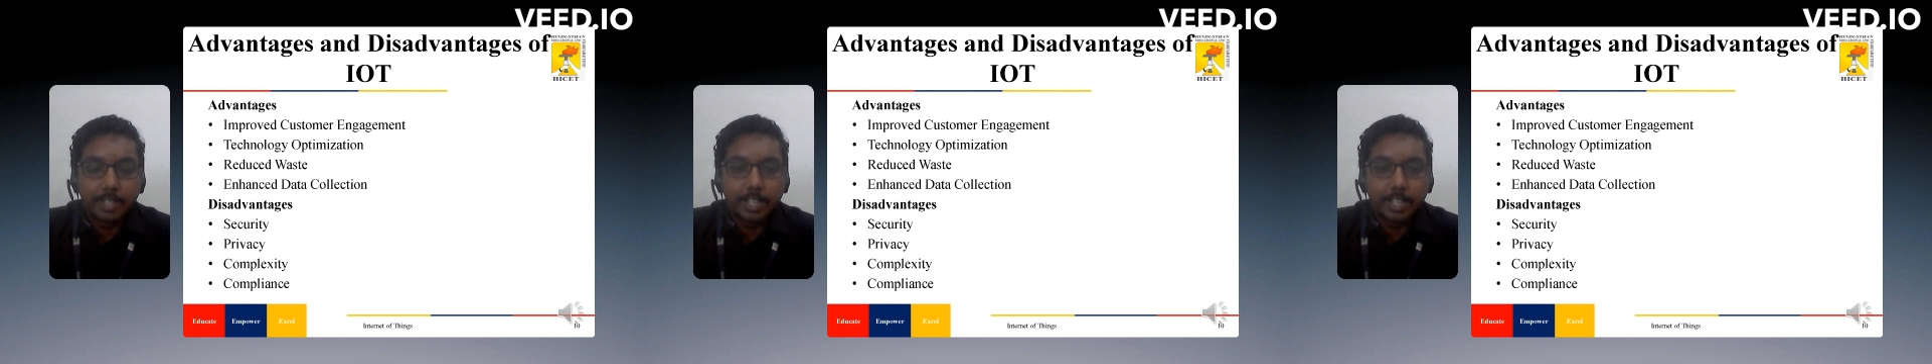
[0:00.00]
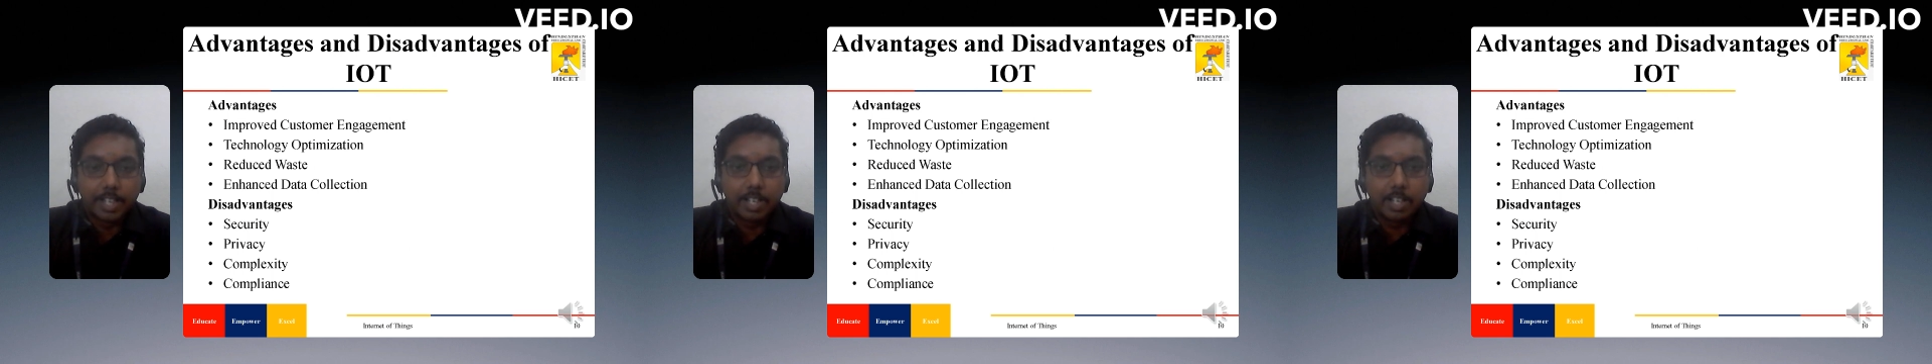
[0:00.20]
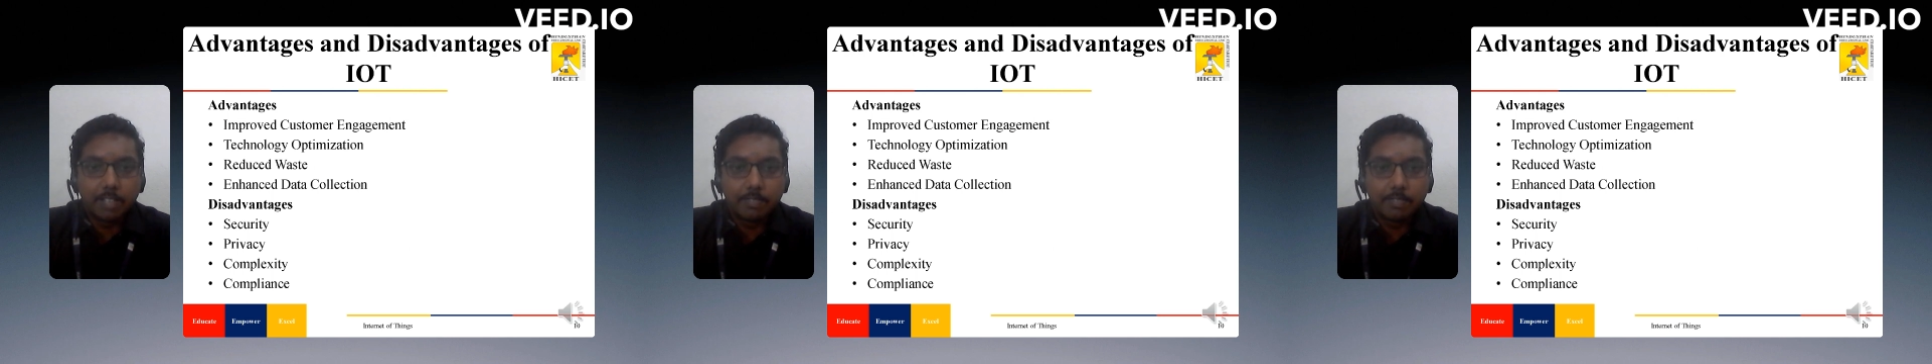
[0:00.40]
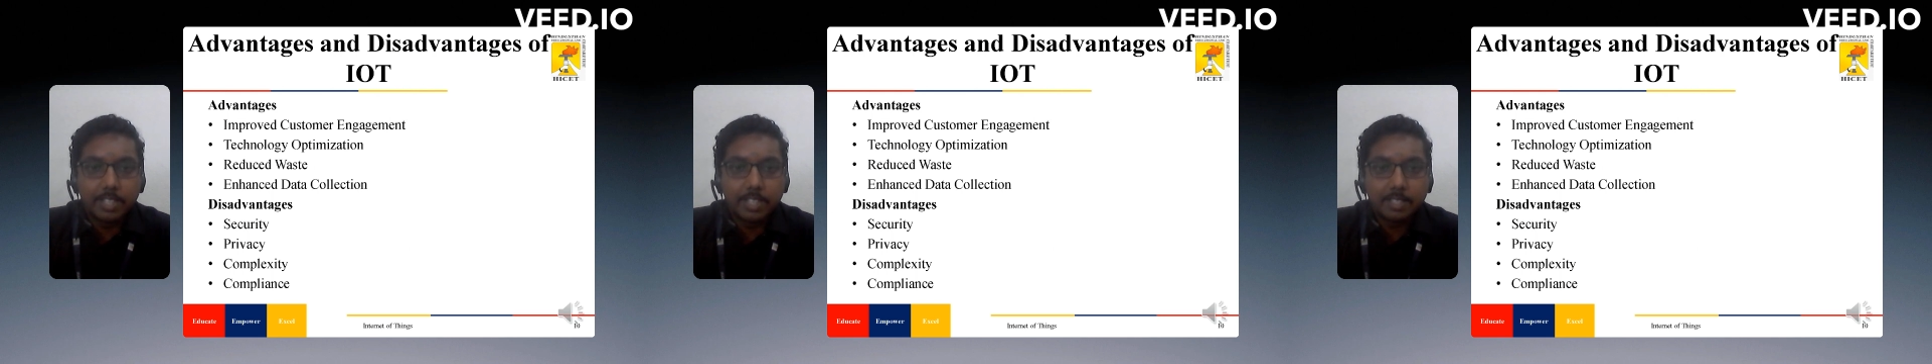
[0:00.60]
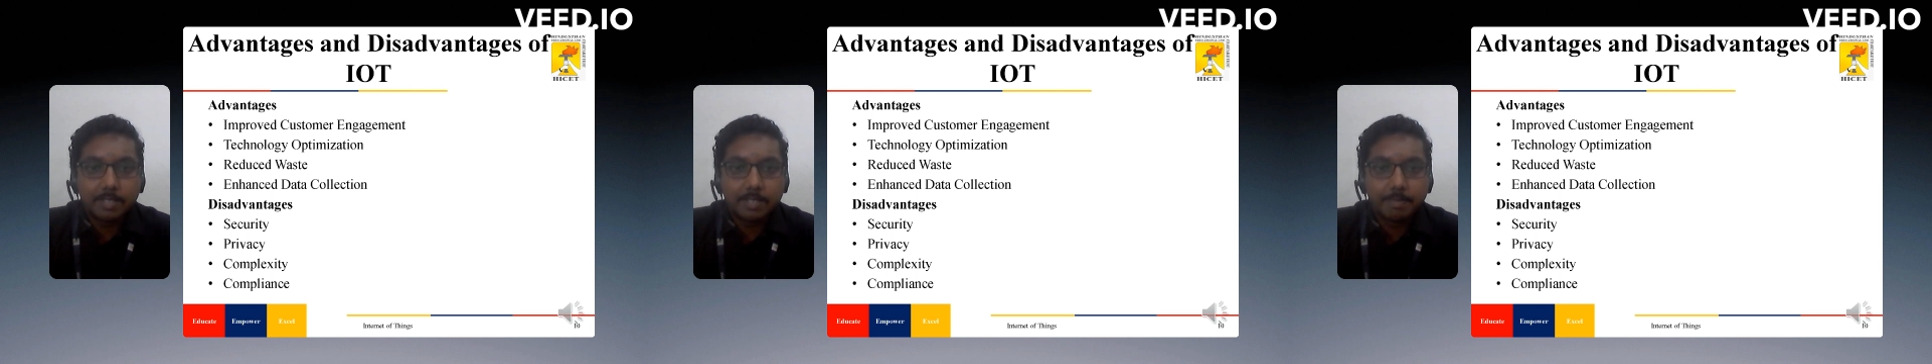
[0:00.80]
Internet of
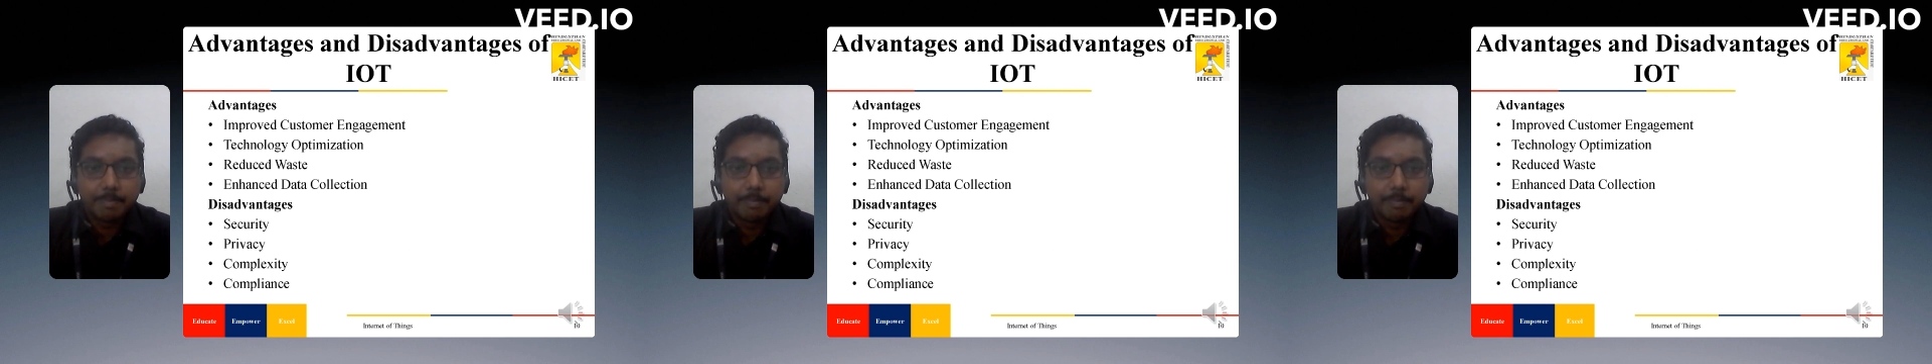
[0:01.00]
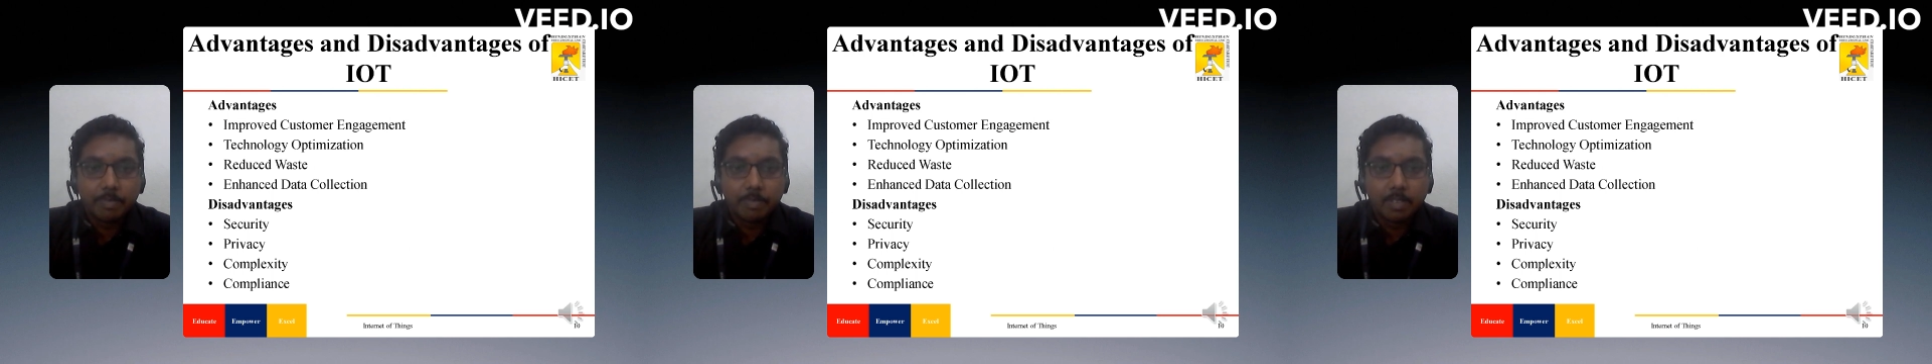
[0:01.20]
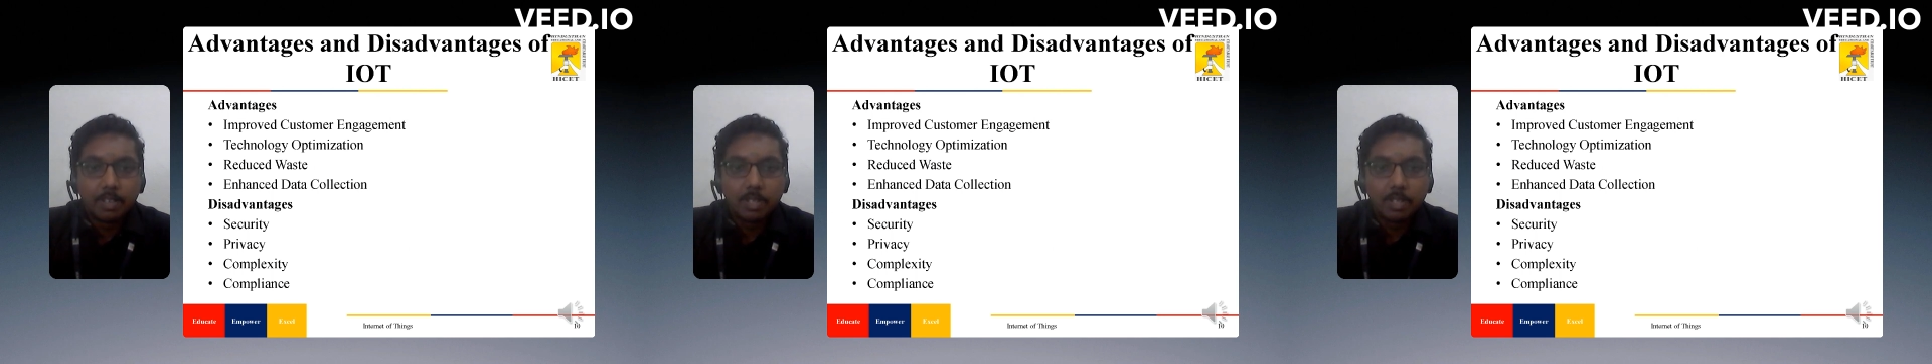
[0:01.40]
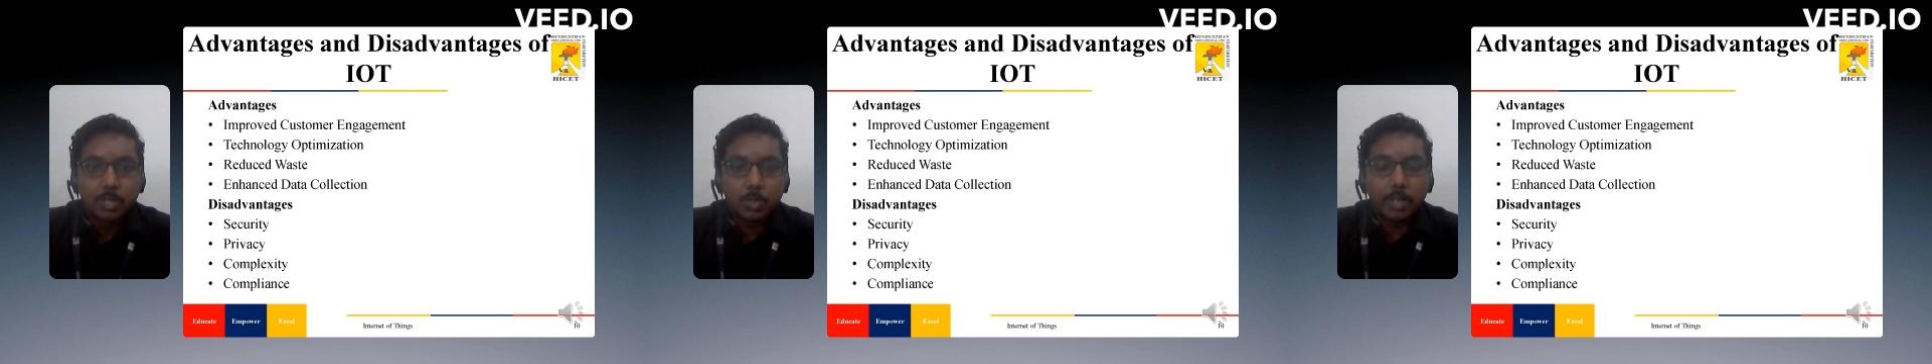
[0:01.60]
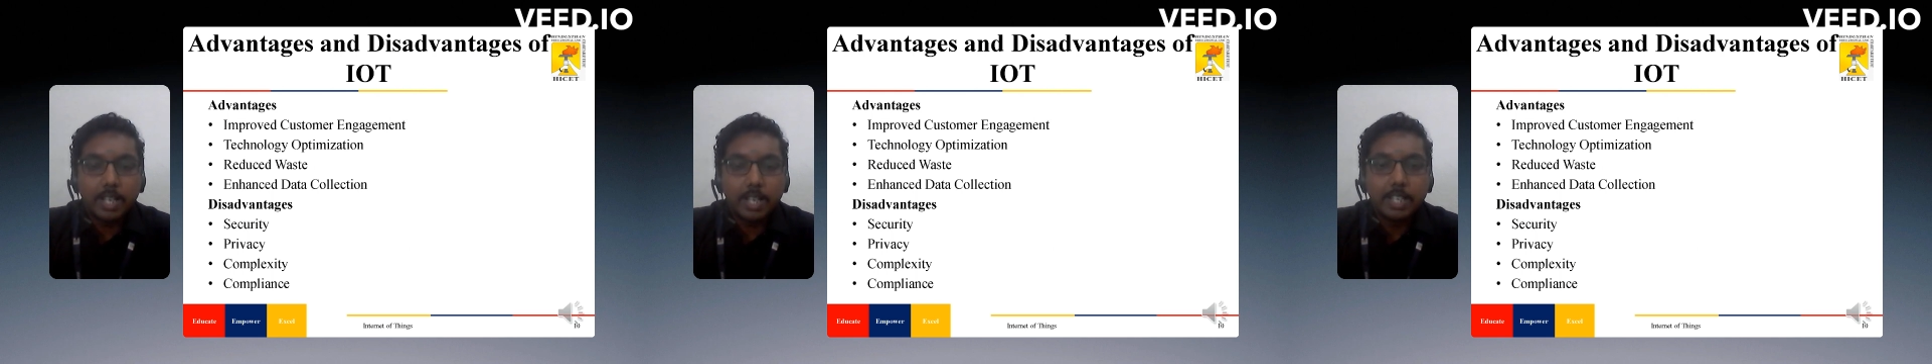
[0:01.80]
Things.
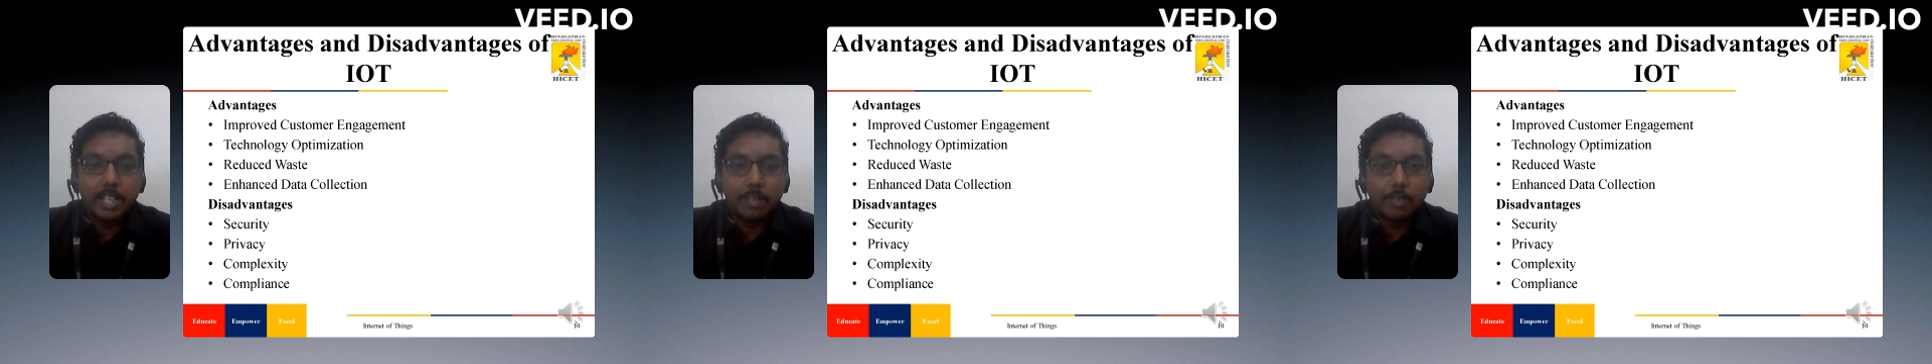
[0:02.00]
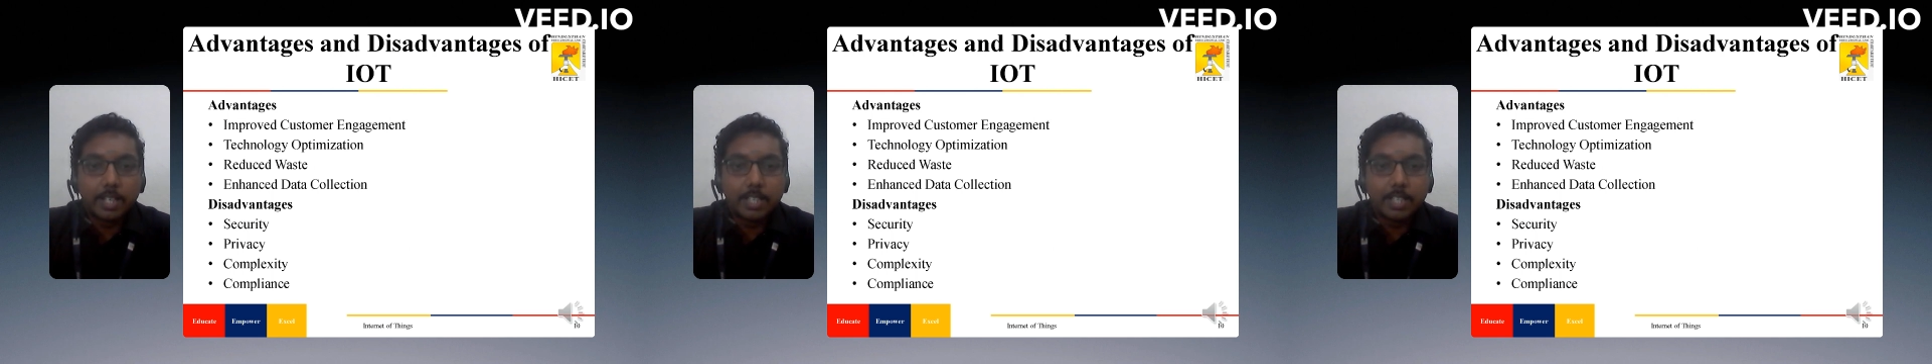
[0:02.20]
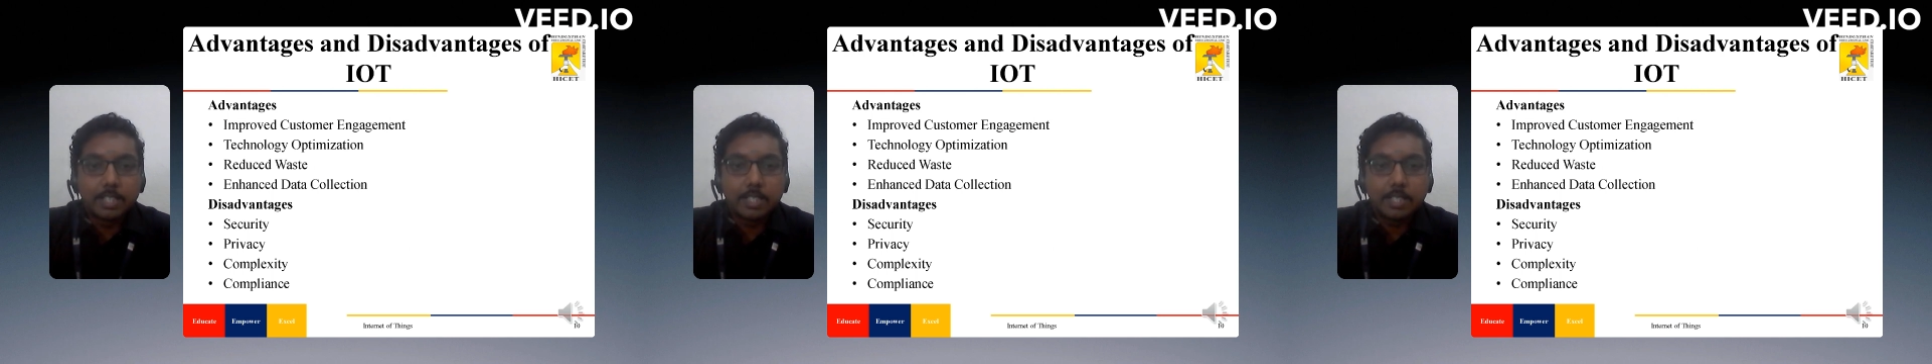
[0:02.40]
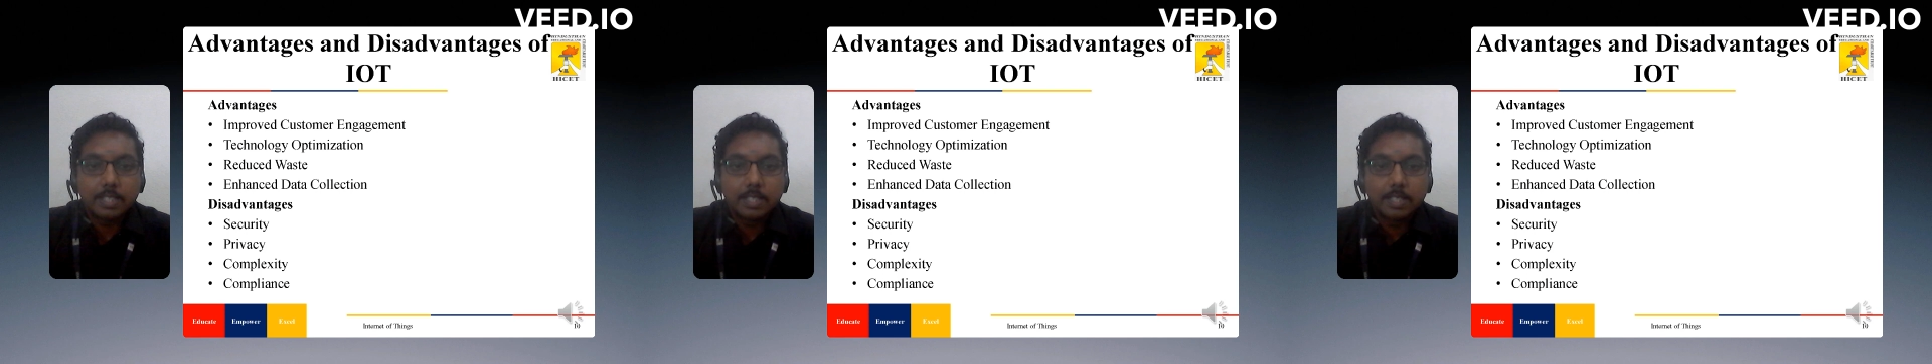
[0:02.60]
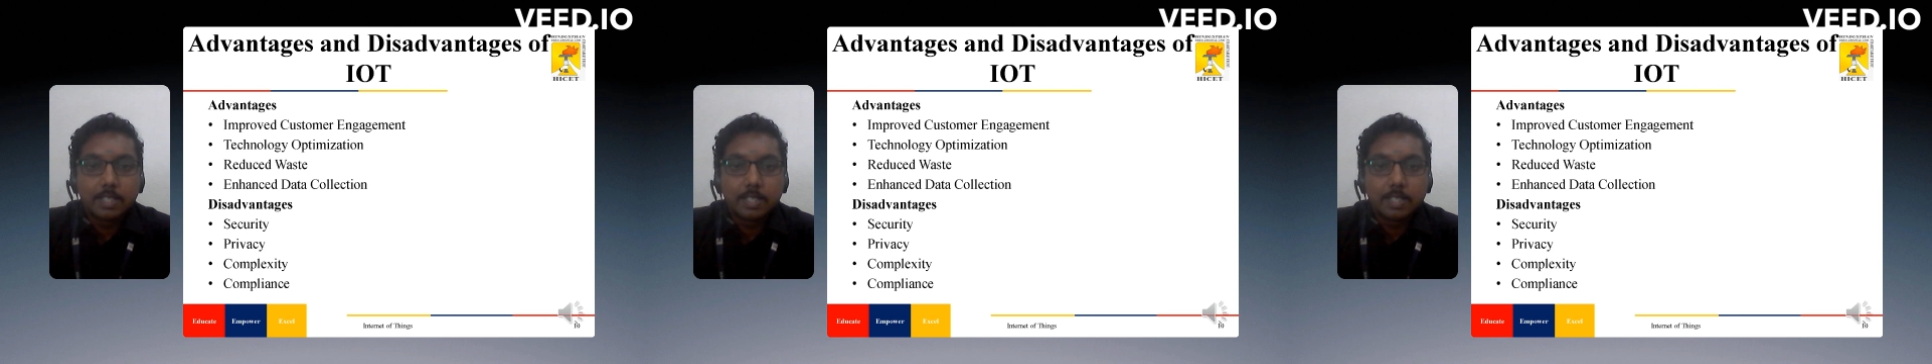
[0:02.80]
So what are the advantages?